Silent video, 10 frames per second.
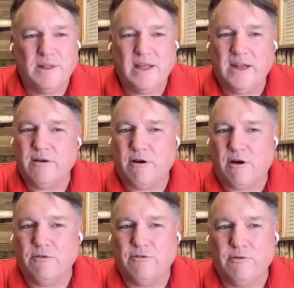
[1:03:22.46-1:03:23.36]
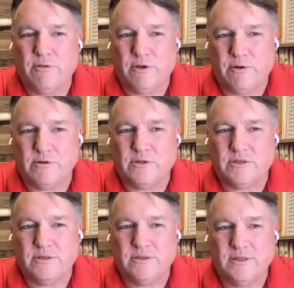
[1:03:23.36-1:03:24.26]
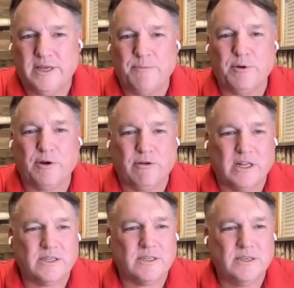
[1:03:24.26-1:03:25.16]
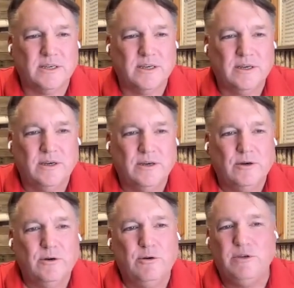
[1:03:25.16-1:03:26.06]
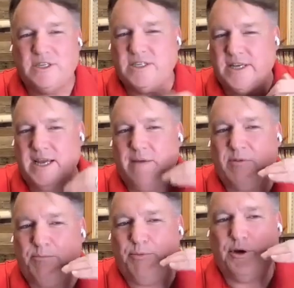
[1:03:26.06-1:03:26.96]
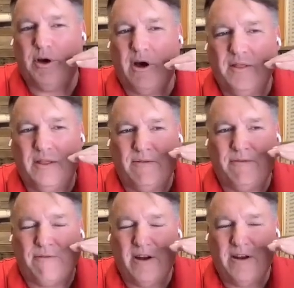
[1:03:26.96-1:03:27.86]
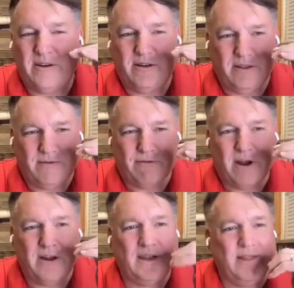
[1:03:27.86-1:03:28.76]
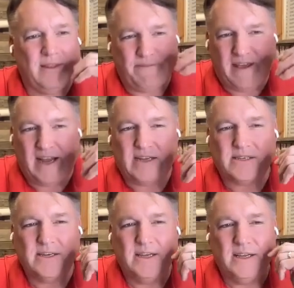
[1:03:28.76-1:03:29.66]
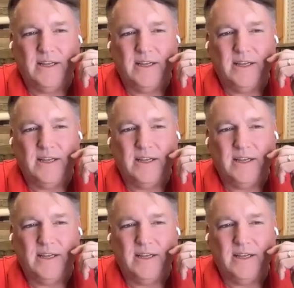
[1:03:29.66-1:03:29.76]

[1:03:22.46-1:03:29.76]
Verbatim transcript: But then there are also those, the hypocrites, who seem to put on the front, the front and the face.